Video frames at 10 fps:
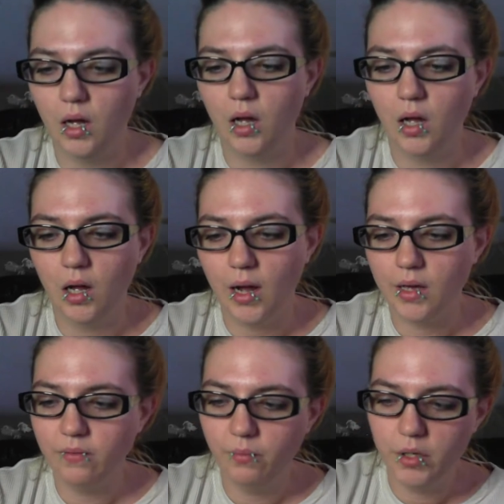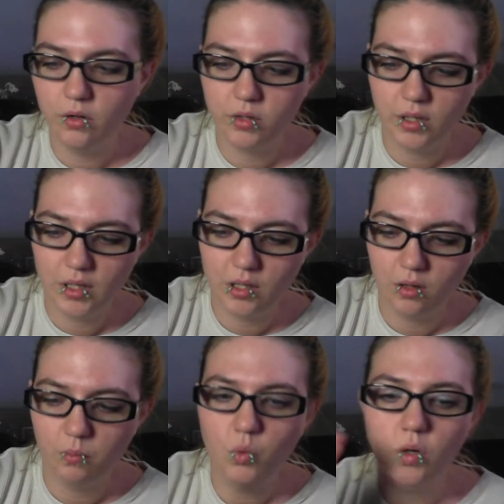I've been using this in the
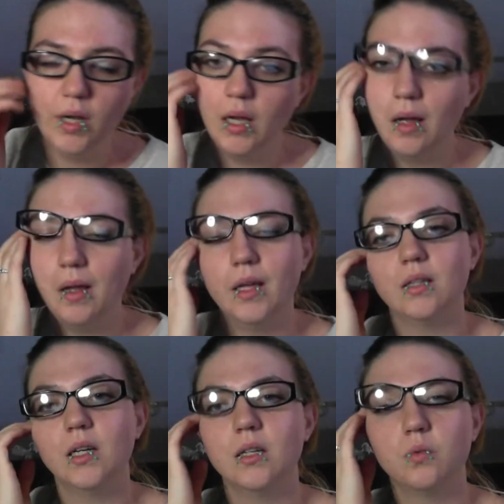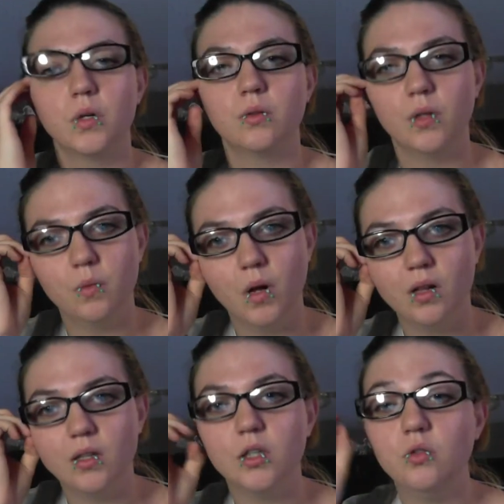morning. It does work really well.
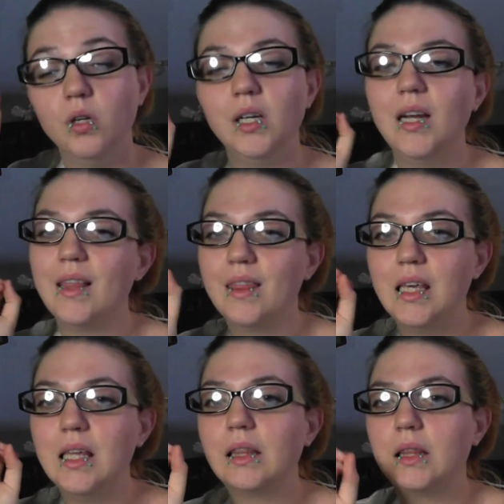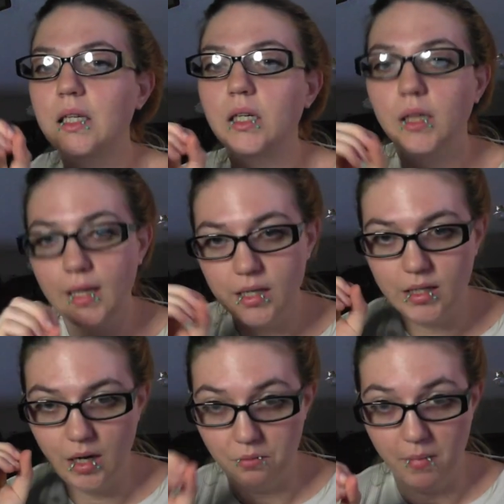You need the littlest
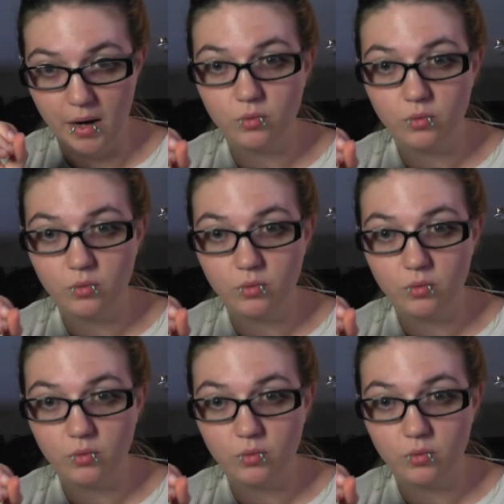amount of